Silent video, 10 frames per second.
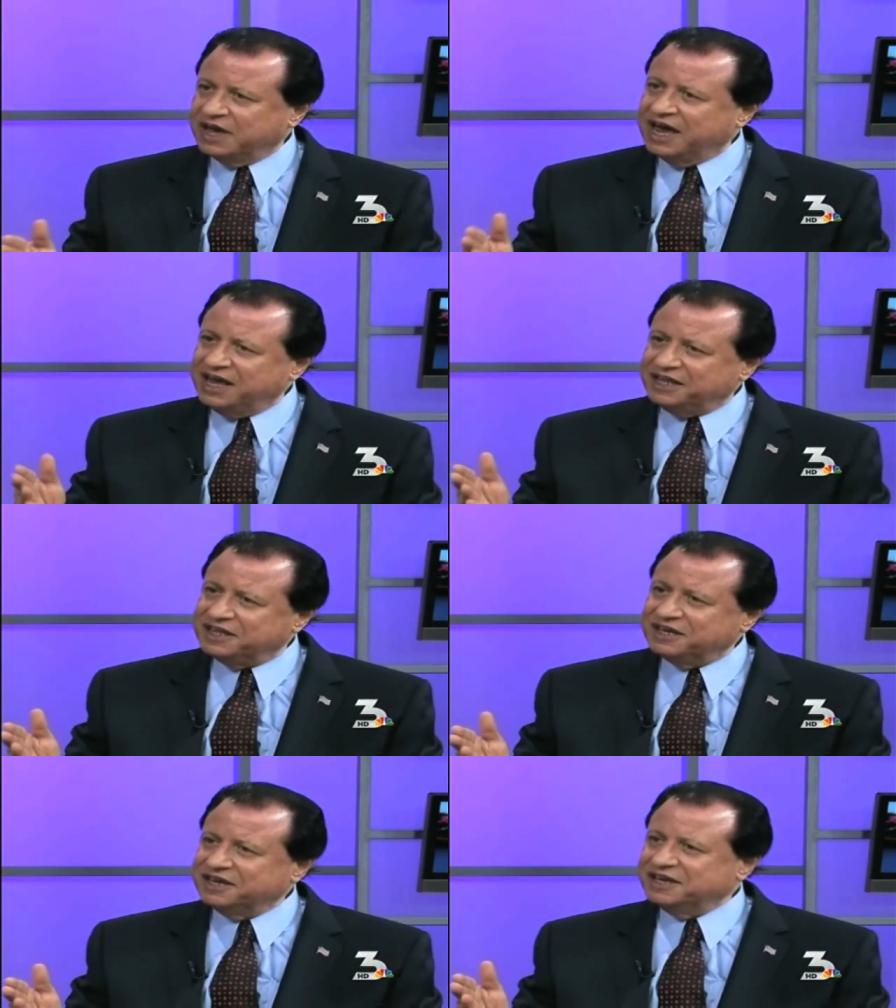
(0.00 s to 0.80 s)

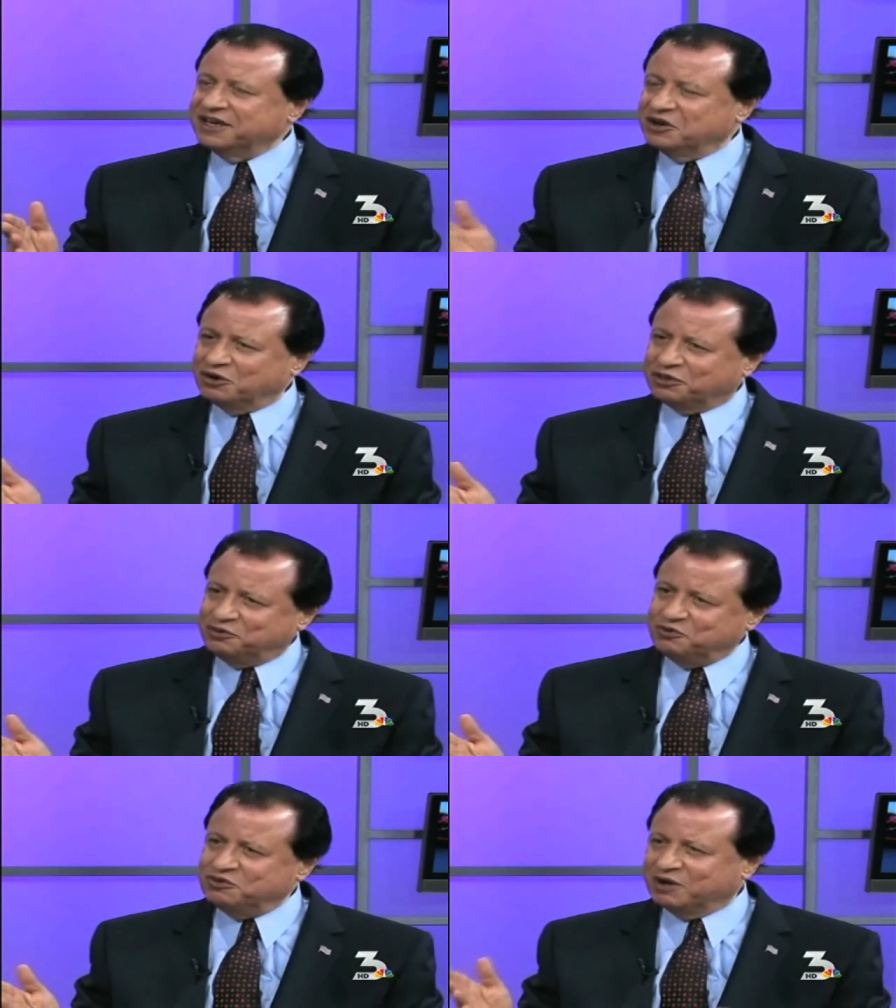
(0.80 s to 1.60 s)
And
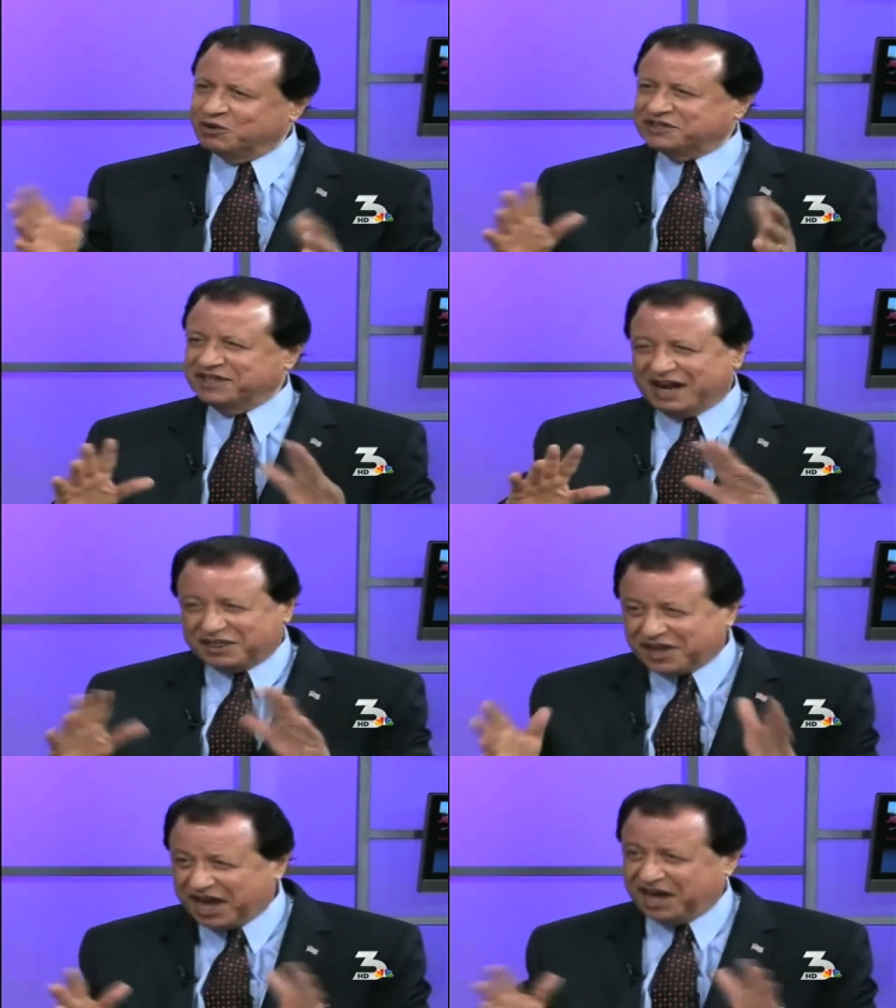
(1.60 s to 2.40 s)
although I was in
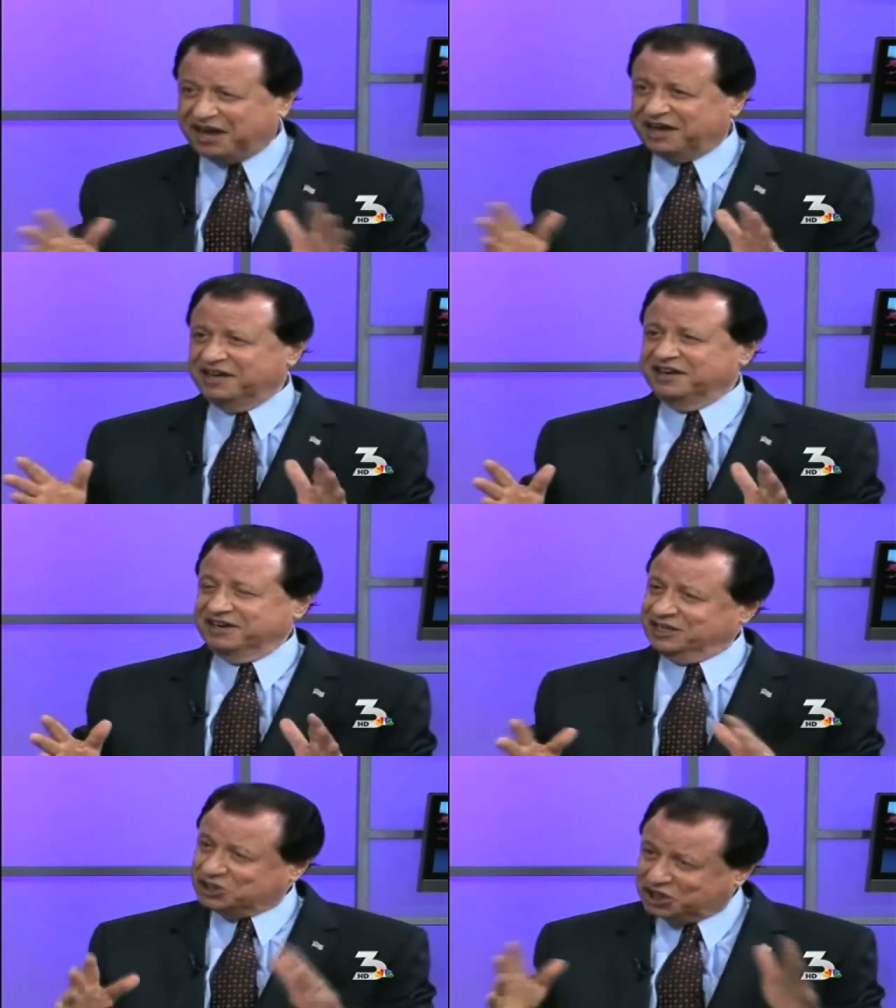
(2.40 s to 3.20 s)
healthcare,
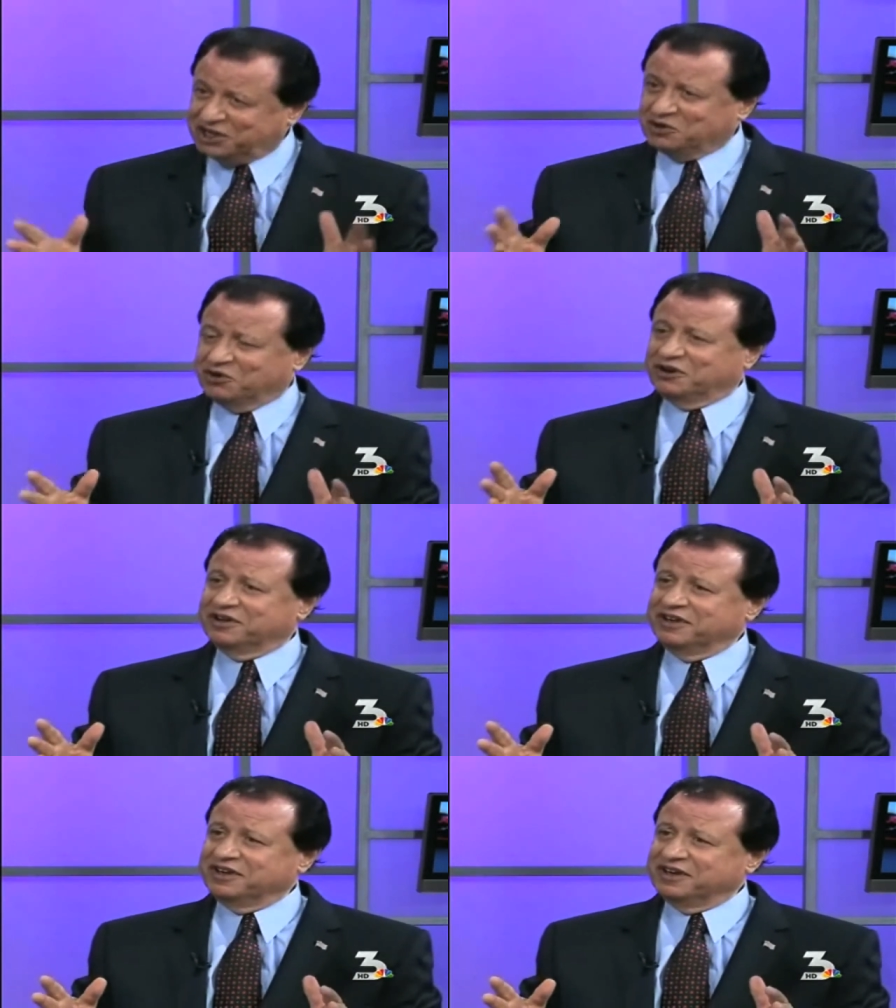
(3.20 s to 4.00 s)
in general,
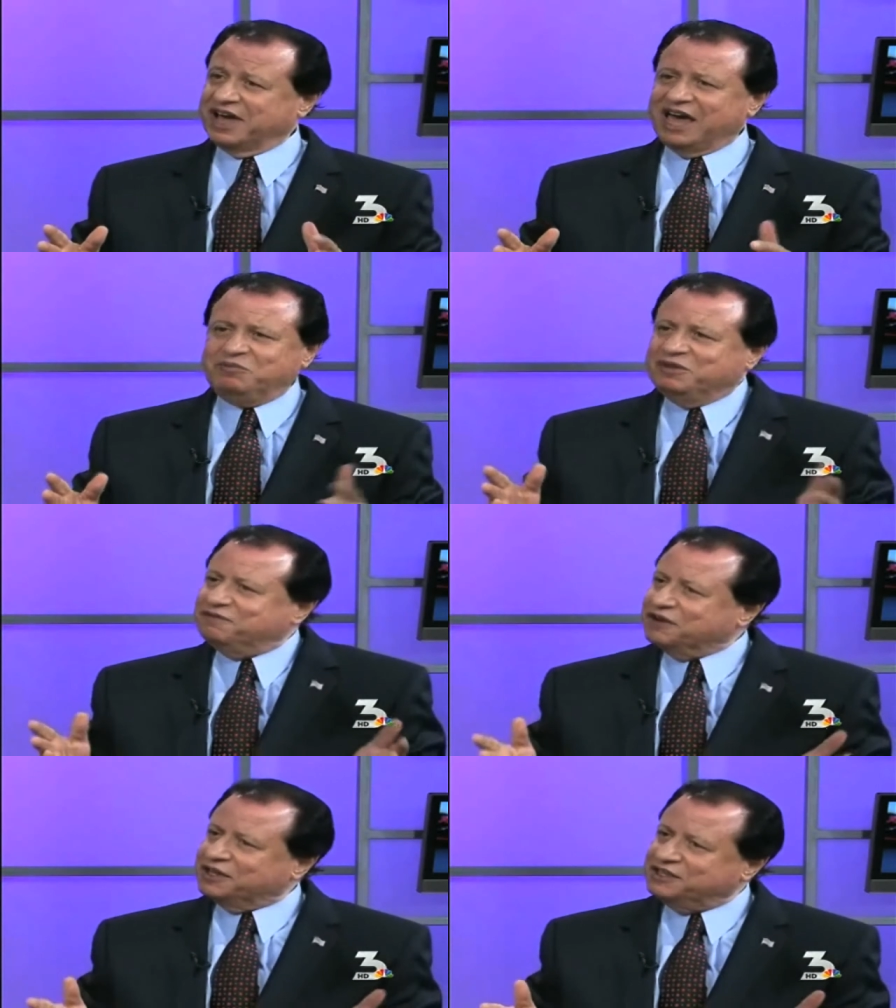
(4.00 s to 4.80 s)
I've been
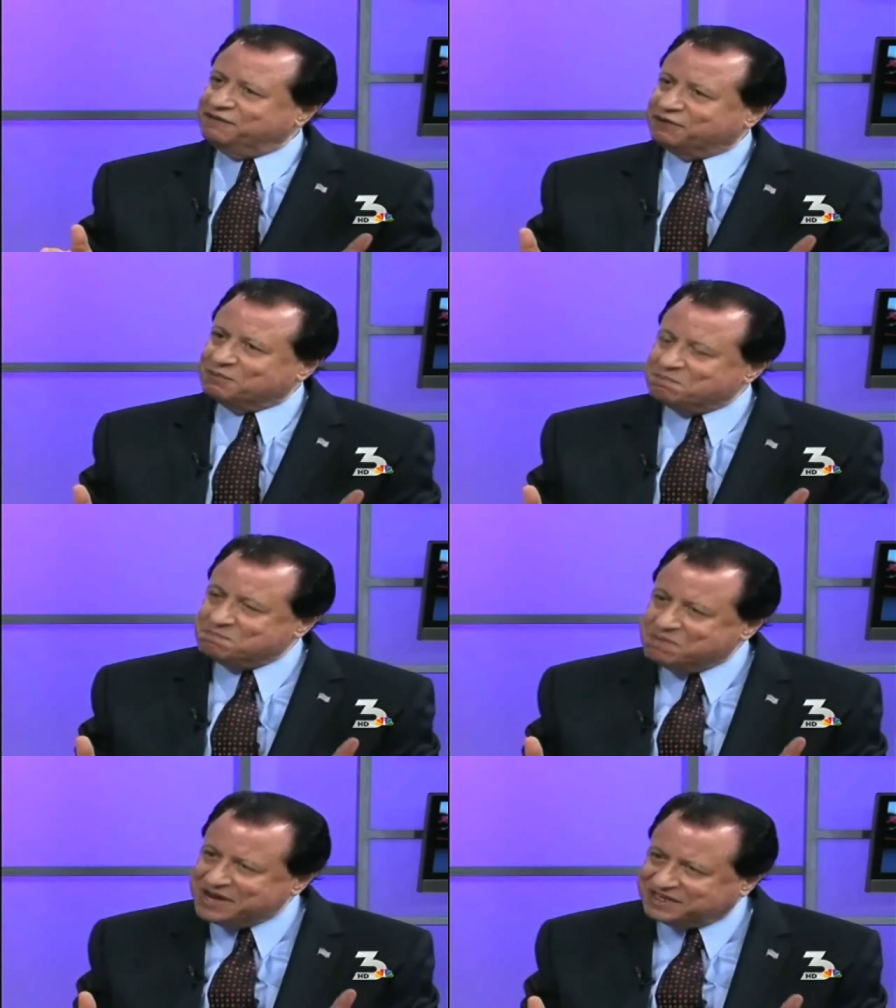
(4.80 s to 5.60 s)
very
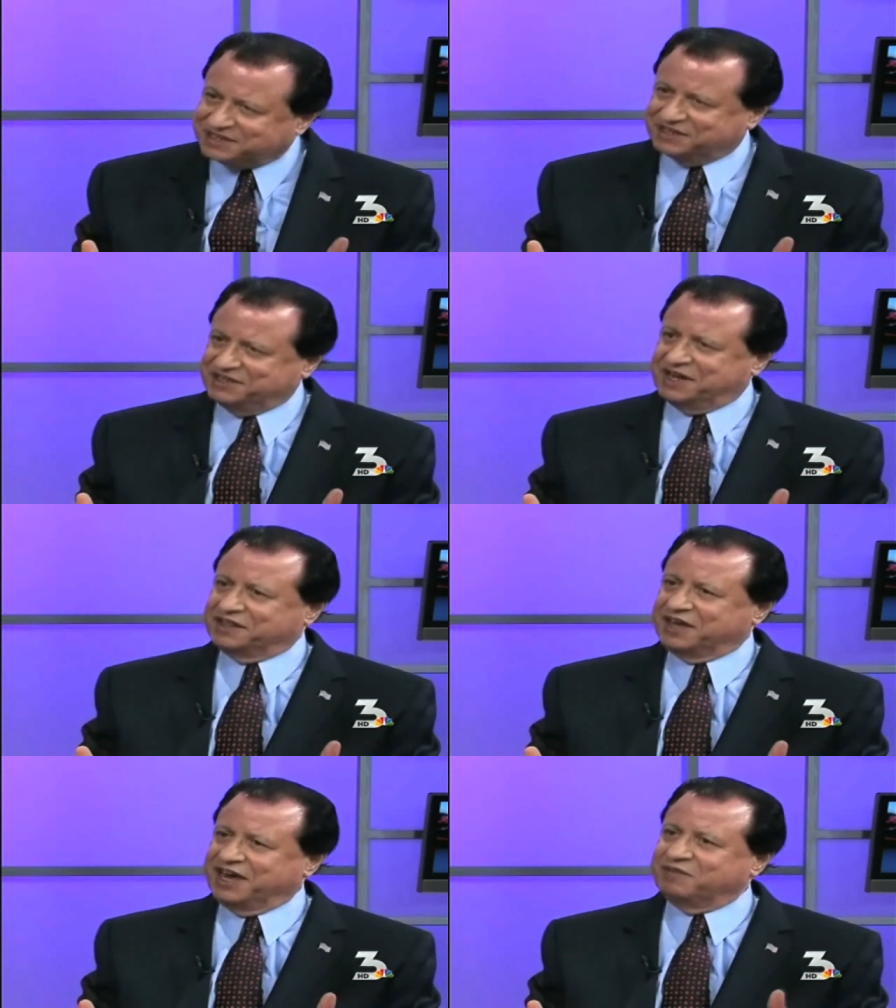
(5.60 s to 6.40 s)
different businesses in
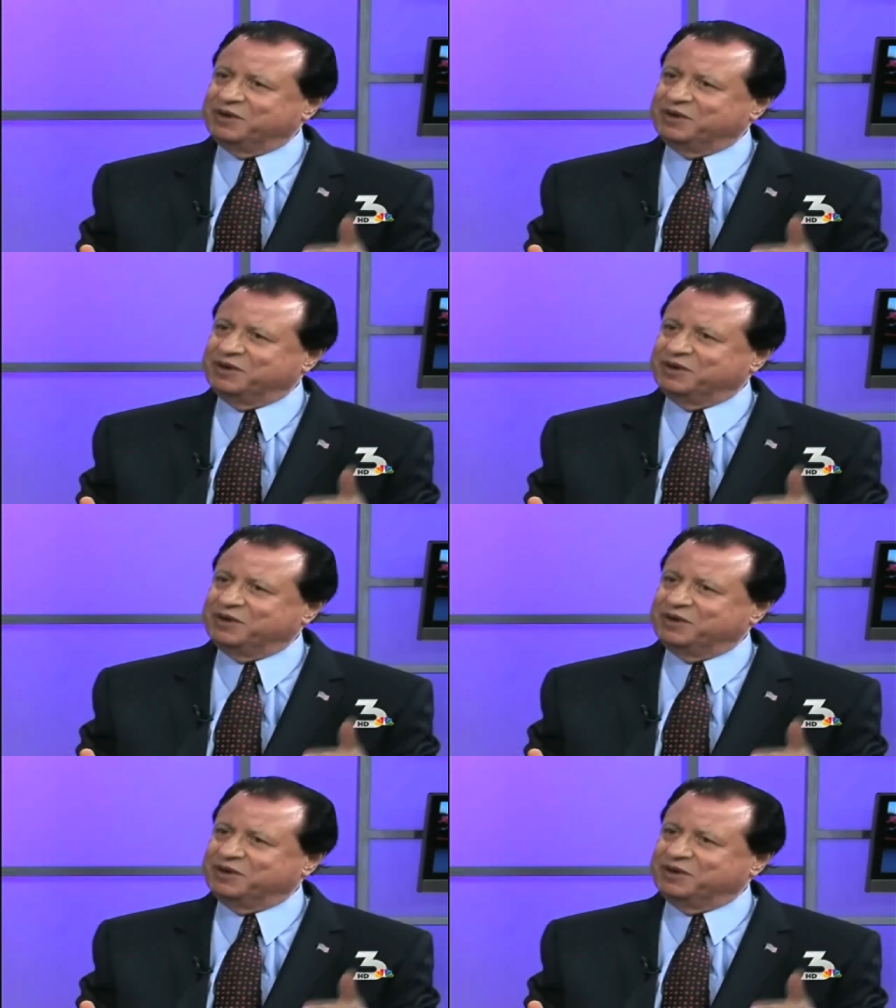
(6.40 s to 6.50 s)
healthcare.